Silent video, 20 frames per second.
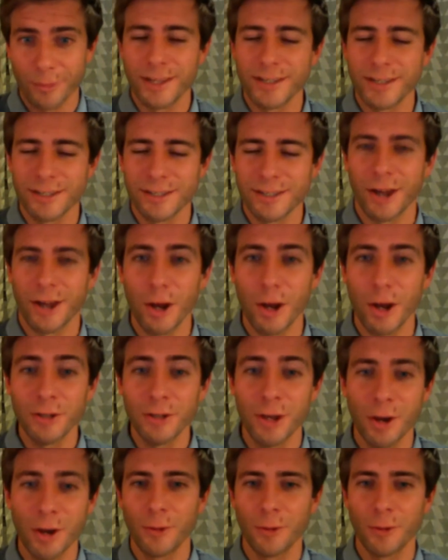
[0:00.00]
He's an
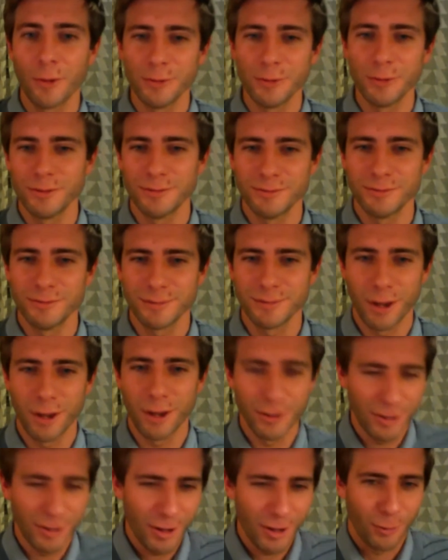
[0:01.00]
unknown
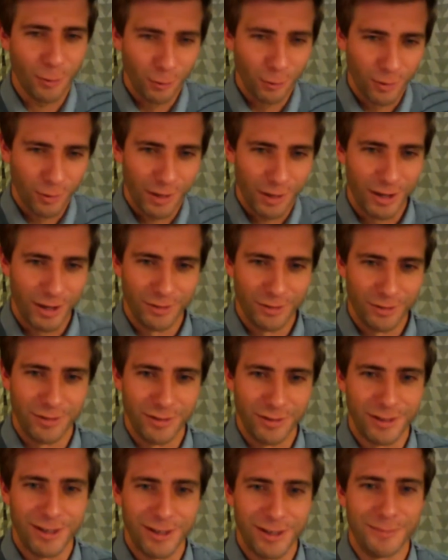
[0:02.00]
kind of
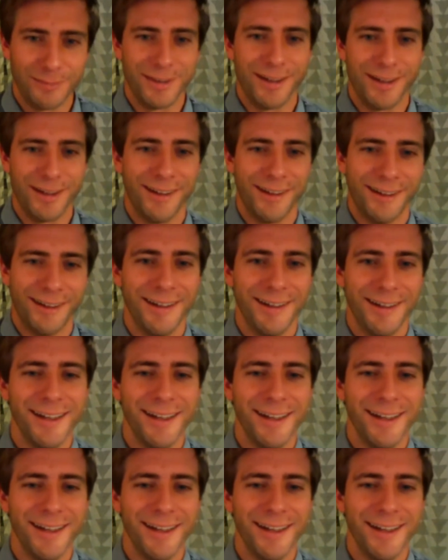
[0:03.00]
in the NBA.